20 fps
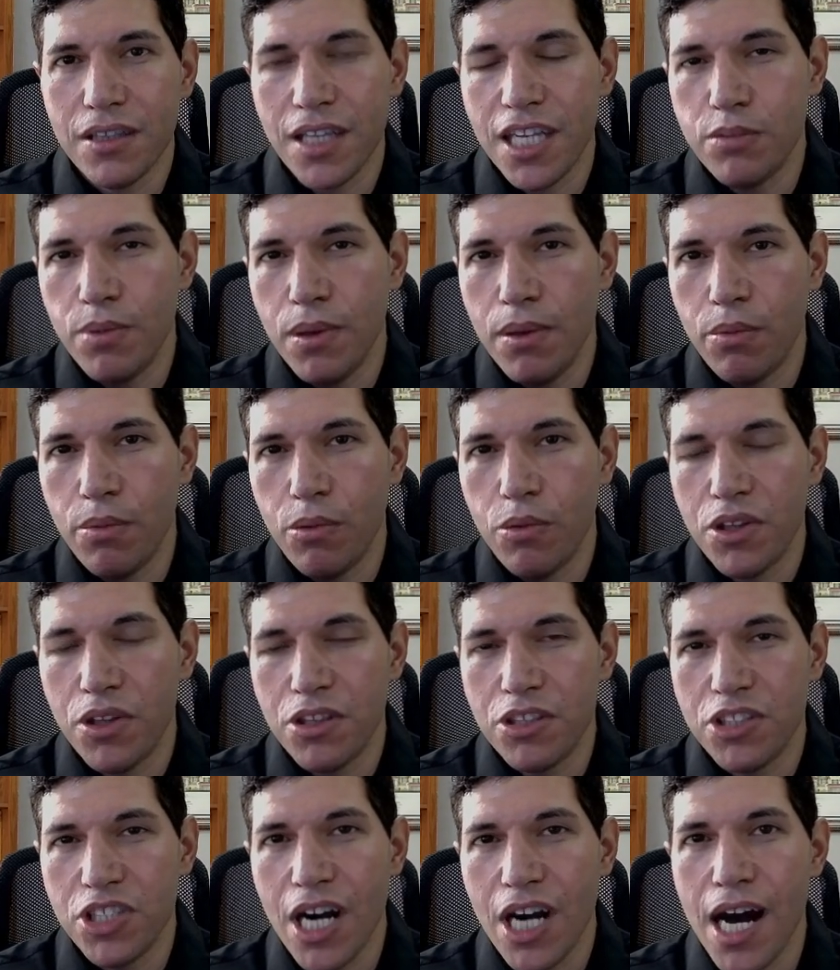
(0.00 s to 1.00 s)
Less people
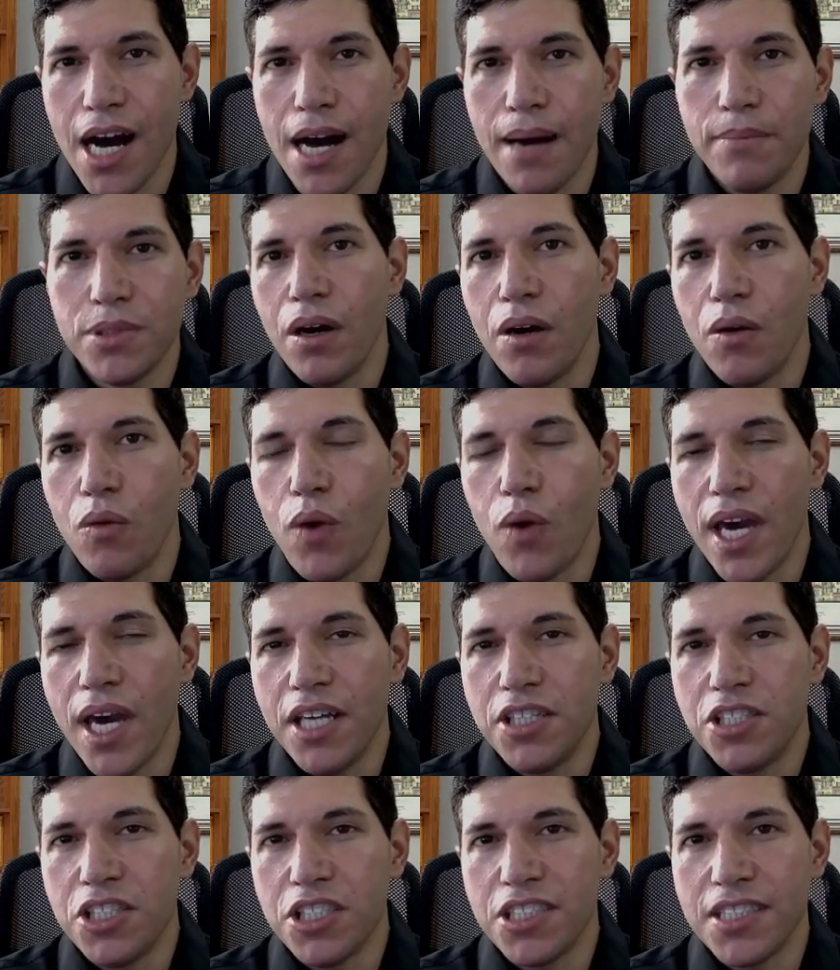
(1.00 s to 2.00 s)
with jobs,
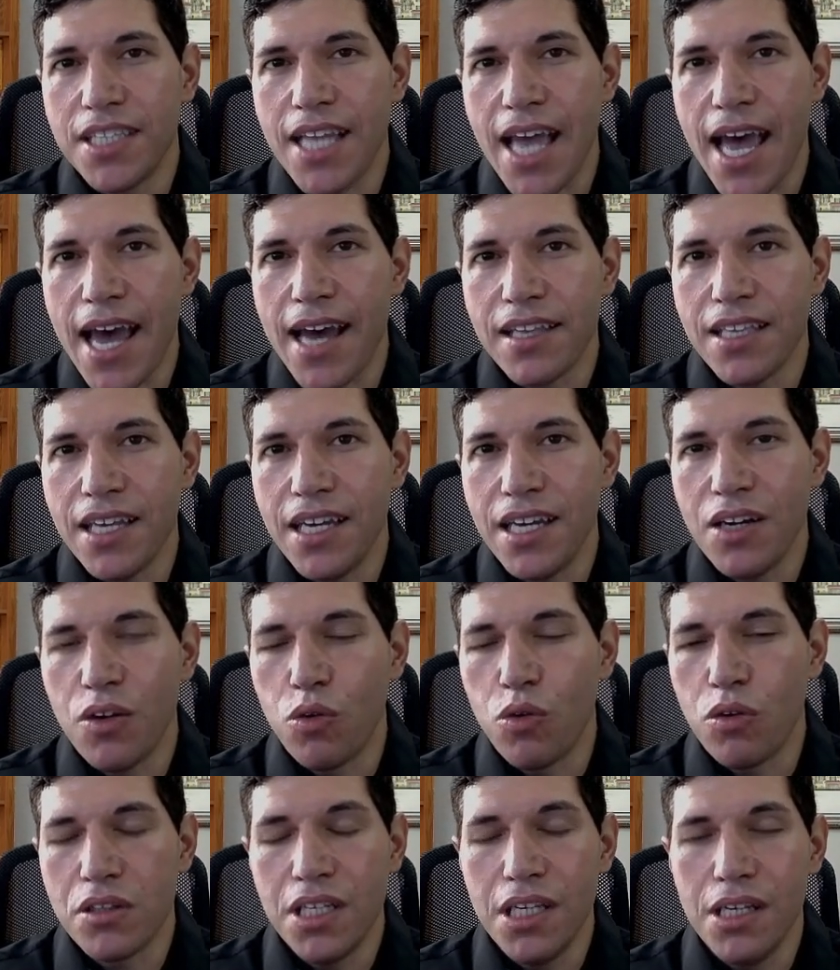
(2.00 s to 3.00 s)
wages stagnant
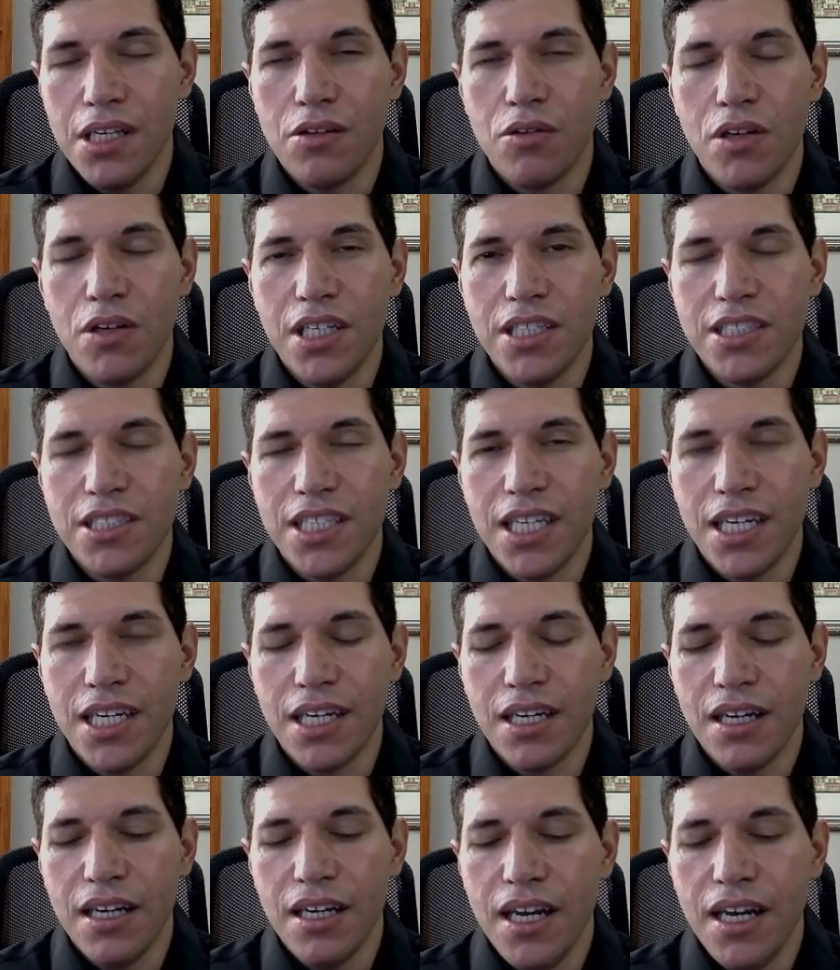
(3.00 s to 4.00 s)
or decreasing,